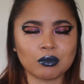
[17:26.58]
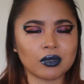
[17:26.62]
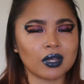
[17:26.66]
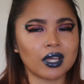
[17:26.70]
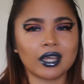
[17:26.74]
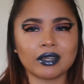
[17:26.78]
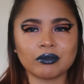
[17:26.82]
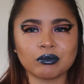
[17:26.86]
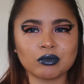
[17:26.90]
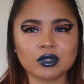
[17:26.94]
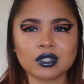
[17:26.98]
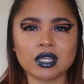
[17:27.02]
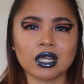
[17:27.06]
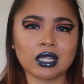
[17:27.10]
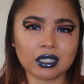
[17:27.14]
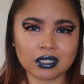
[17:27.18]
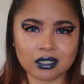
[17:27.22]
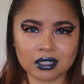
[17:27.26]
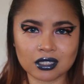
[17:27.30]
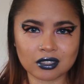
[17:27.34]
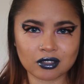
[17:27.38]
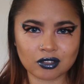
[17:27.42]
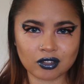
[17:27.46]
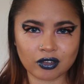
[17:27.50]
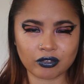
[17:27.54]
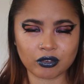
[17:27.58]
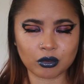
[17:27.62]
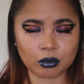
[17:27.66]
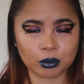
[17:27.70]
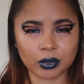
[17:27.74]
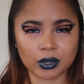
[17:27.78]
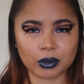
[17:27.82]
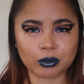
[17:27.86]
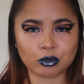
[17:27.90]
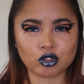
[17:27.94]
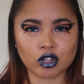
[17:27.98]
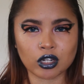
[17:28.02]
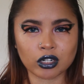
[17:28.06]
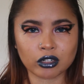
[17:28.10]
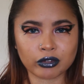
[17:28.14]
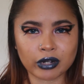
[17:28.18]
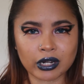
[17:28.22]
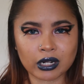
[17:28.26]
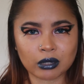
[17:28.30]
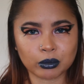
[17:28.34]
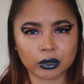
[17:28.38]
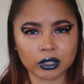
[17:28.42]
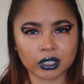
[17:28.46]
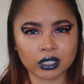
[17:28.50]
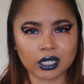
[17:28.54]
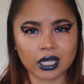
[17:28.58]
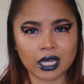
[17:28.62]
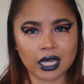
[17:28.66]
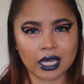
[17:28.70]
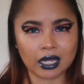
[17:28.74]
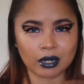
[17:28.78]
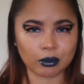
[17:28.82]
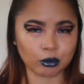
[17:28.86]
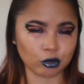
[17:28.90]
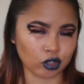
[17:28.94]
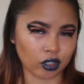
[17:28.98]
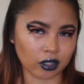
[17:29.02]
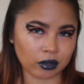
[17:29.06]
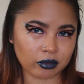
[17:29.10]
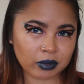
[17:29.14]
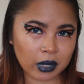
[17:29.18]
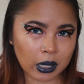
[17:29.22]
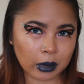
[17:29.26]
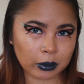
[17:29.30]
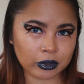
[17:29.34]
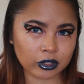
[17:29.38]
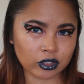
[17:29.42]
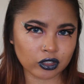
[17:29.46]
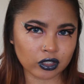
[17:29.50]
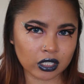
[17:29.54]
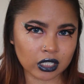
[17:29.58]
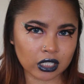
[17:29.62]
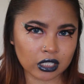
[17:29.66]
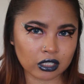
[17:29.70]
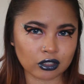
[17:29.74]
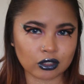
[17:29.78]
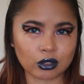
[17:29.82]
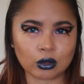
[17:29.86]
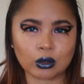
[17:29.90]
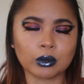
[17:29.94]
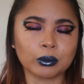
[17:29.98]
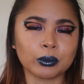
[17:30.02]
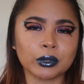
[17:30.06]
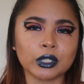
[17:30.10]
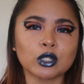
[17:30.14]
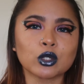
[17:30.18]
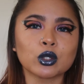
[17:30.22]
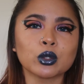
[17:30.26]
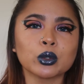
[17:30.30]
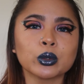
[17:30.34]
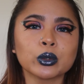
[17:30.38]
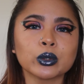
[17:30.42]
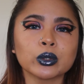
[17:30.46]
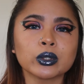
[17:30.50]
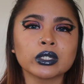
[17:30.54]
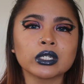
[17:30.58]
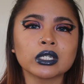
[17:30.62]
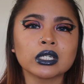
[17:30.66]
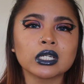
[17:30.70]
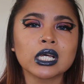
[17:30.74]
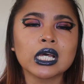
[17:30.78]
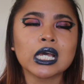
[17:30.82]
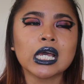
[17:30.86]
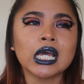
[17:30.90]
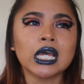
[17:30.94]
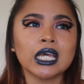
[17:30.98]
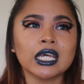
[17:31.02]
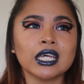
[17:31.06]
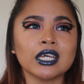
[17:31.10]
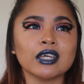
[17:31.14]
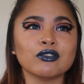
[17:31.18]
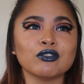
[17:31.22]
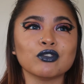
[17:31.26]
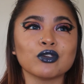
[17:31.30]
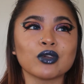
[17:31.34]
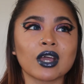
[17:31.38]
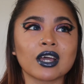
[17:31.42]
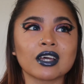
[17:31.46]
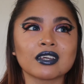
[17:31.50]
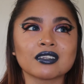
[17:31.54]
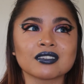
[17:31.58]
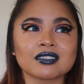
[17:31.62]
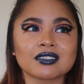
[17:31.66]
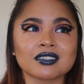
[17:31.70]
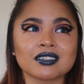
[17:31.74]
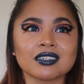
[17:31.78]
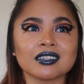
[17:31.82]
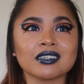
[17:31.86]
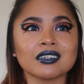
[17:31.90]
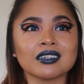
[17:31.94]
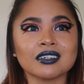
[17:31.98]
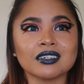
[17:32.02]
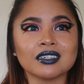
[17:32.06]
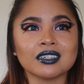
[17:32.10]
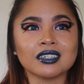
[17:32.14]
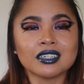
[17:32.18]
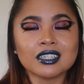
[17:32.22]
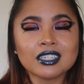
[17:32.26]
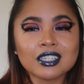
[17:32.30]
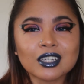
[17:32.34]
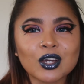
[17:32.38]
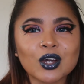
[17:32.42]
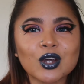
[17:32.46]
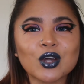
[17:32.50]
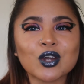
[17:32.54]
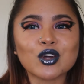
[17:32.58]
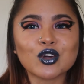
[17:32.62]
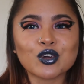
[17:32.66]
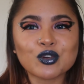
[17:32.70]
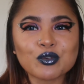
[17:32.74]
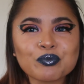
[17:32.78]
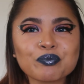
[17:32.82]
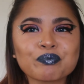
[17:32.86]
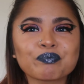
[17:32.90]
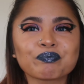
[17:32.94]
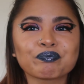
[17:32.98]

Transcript: I'm telling this to everyone, but I'm trying to write a book and I'm trying to publish it, so it'd be cool if you guys could, you know,